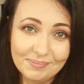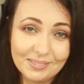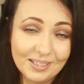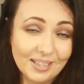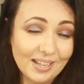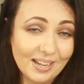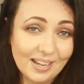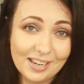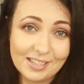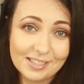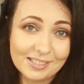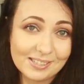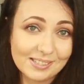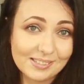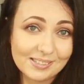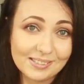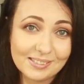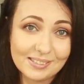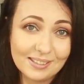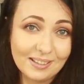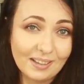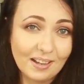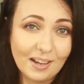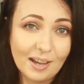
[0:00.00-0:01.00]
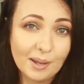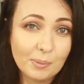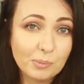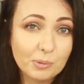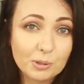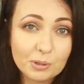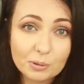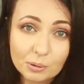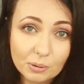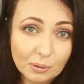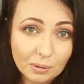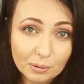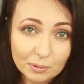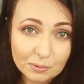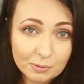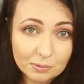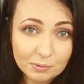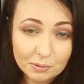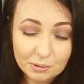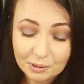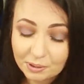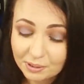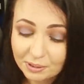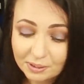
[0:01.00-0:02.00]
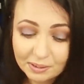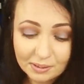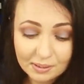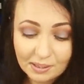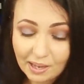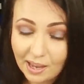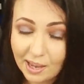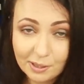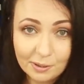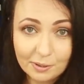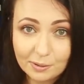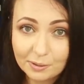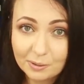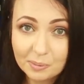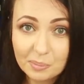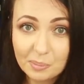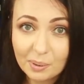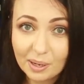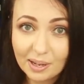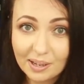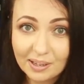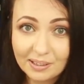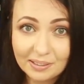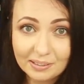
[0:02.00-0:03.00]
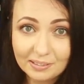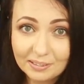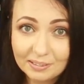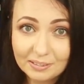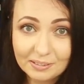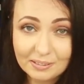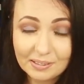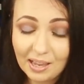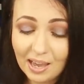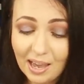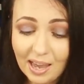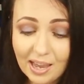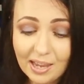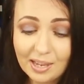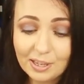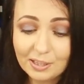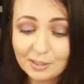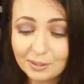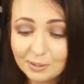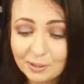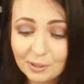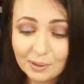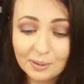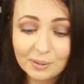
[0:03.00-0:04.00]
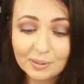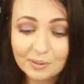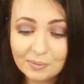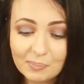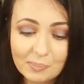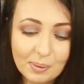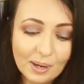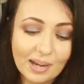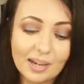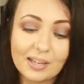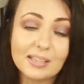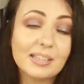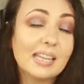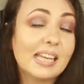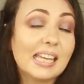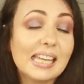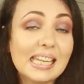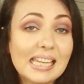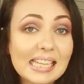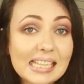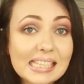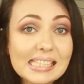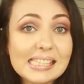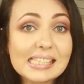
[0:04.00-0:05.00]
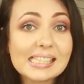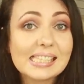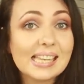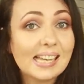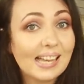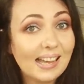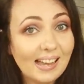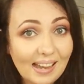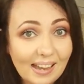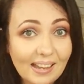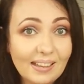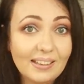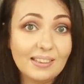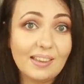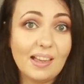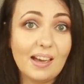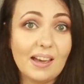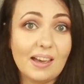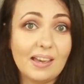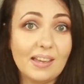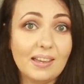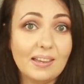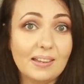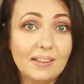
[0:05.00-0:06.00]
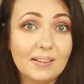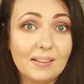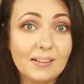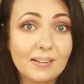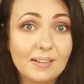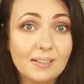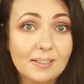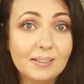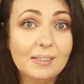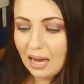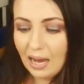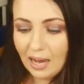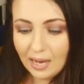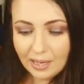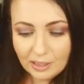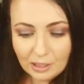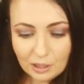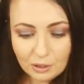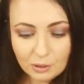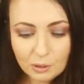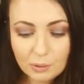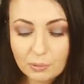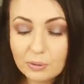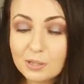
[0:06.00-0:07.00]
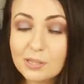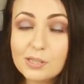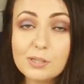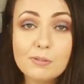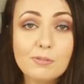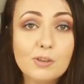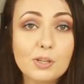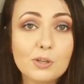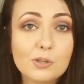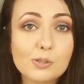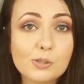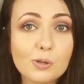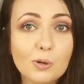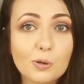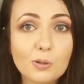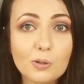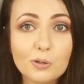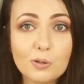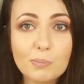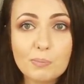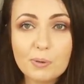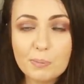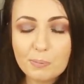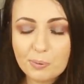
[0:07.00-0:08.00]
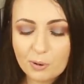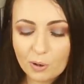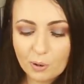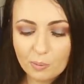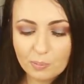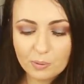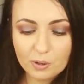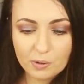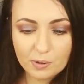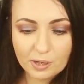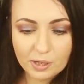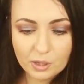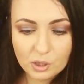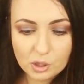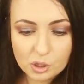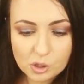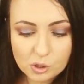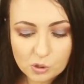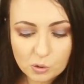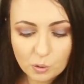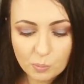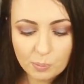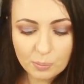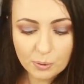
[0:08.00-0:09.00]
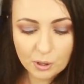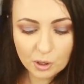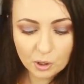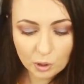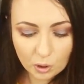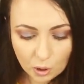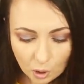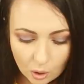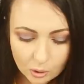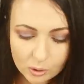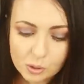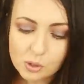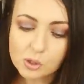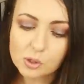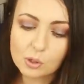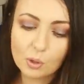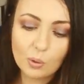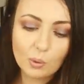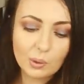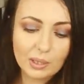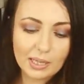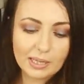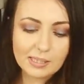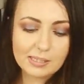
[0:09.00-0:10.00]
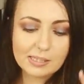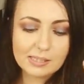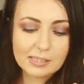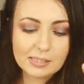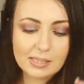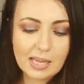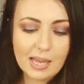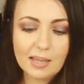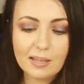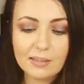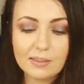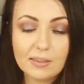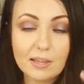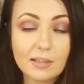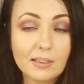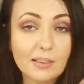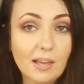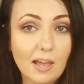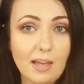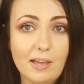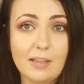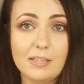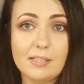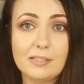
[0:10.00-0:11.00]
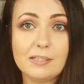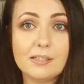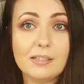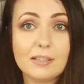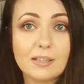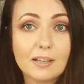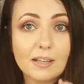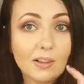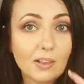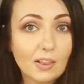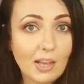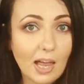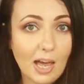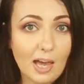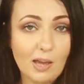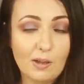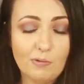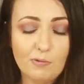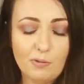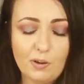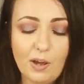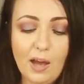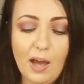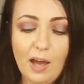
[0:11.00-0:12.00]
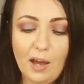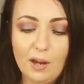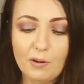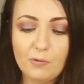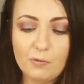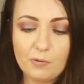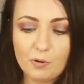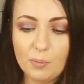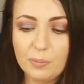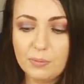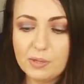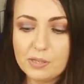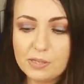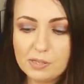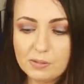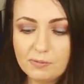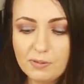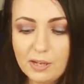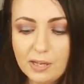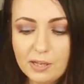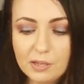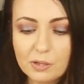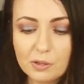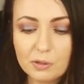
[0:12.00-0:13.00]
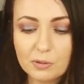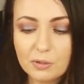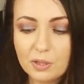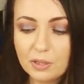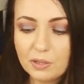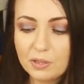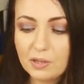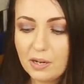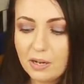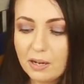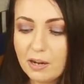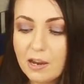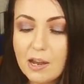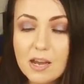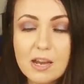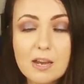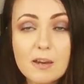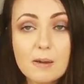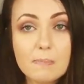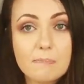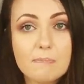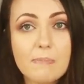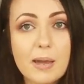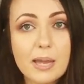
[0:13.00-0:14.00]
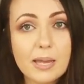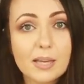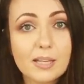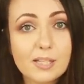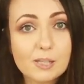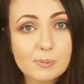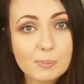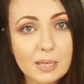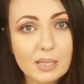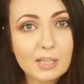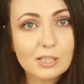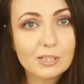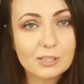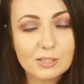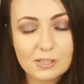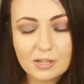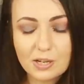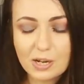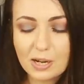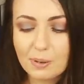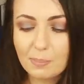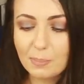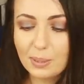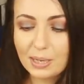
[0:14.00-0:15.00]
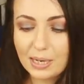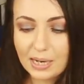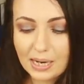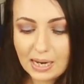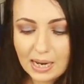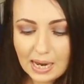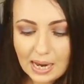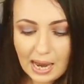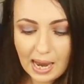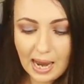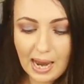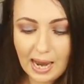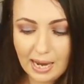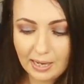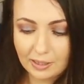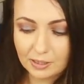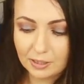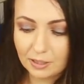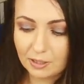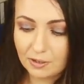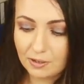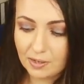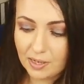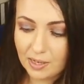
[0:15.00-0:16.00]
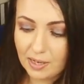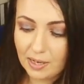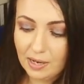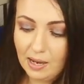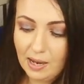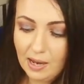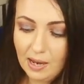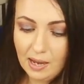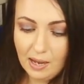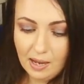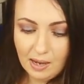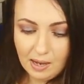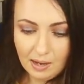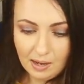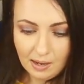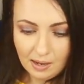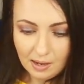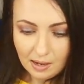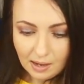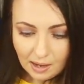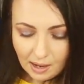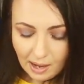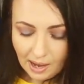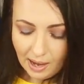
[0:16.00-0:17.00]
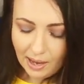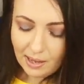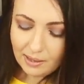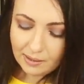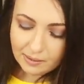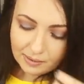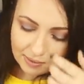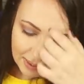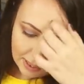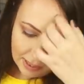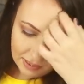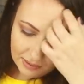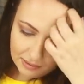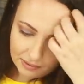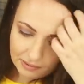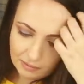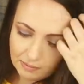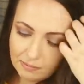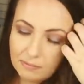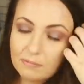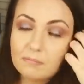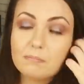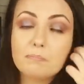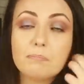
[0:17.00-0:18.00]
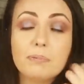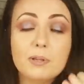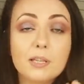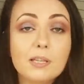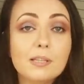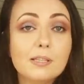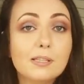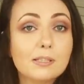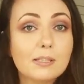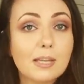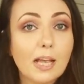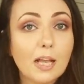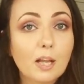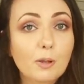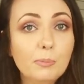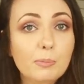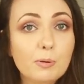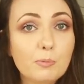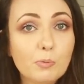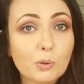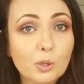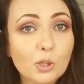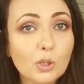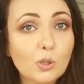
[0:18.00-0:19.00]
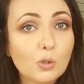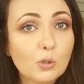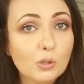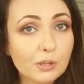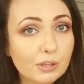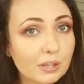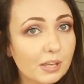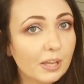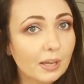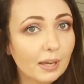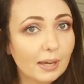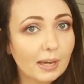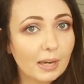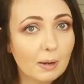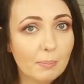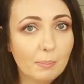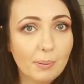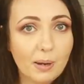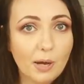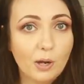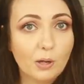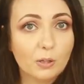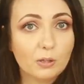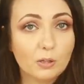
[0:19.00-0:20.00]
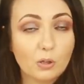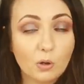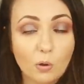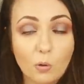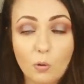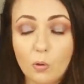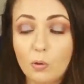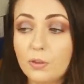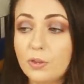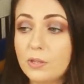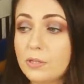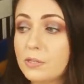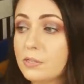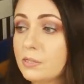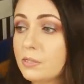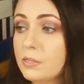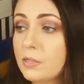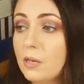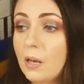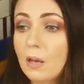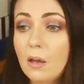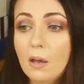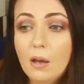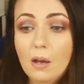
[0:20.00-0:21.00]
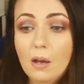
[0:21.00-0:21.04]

Guys, I'm too old for it. I don't buy it. I don't buy it. It's a lie. I don't know, this video is going to be probably already super long, so let's take the last life hack from this video that really makes me extremely angry. And then please tell me what you think about all this,